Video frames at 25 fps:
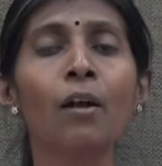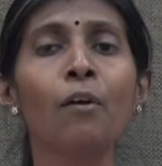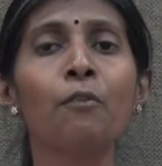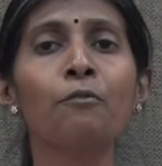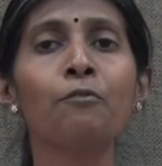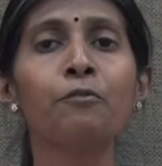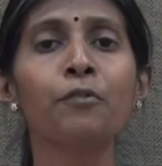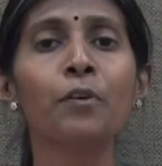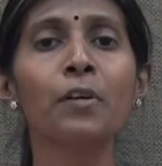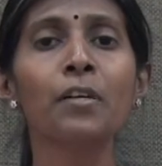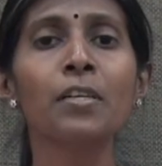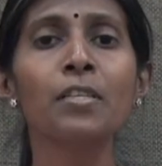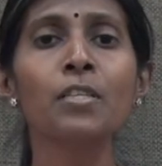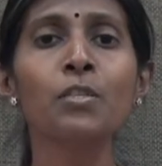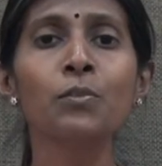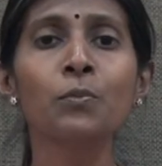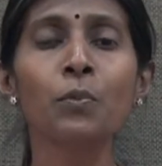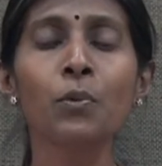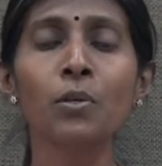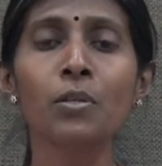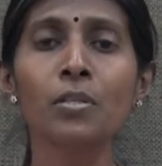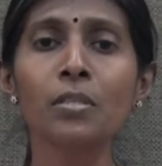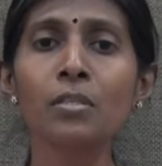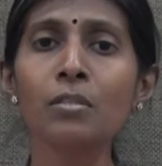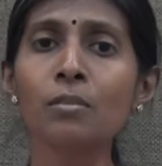First
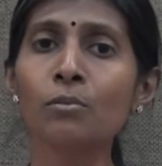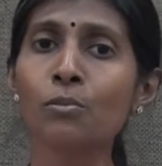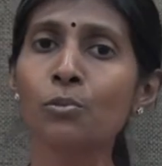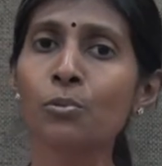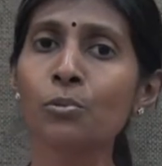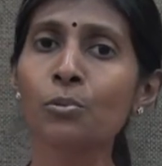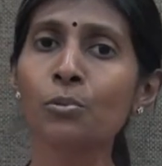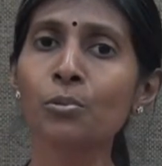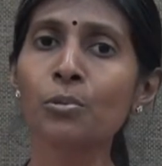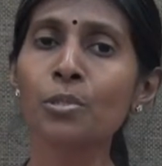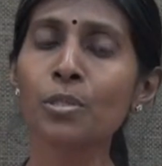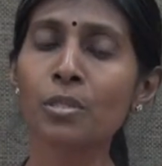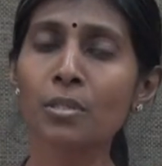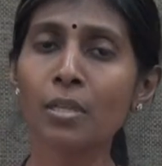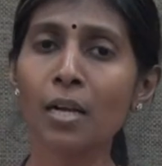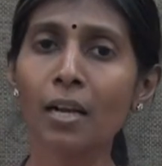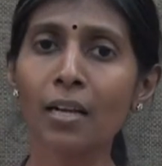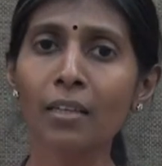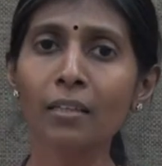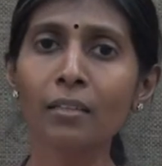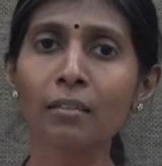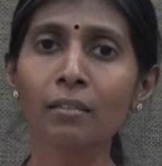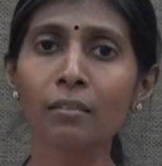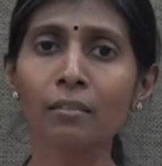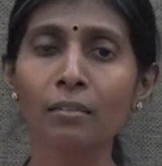was to
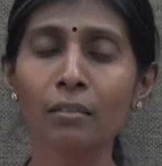start